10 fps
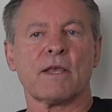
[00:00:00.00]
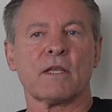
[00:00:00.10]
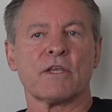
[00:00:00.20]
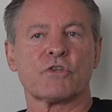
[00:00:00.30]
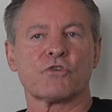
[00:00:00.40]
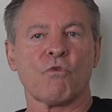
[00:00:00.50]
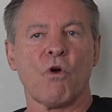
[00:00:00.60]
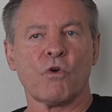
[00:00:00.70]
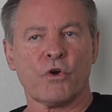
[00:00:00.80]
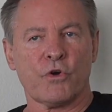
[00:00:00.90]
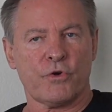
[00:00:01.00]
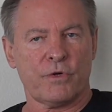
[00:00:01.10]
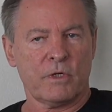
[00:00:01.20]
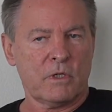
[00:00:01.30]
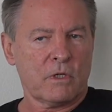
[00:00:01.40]
a slightly
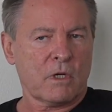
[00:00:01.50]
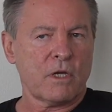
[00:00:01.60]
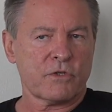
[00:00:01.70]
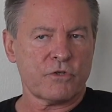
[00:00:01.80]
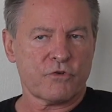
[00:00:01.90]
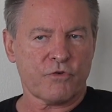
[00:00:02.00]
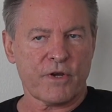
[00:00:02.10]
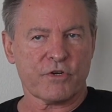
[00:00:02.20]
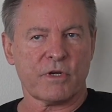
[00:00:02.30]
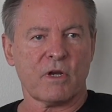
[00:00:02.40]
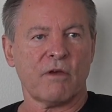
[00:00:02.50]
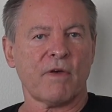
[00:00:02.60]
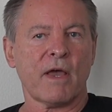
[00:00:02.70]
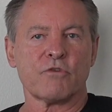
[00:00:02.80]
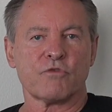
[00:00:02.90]
stronger
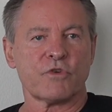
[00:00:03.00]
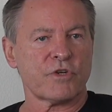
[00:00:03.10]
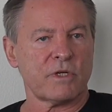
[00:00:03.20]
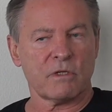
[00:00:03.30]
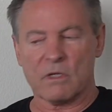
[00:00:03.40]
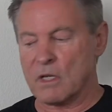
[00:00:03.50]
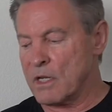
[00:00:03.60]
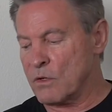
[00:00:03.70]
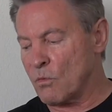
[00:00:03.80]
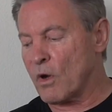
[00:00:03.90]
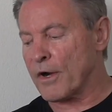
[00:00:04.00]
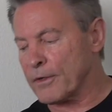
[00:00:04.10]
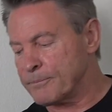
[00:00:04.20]
concentration of hydrogen in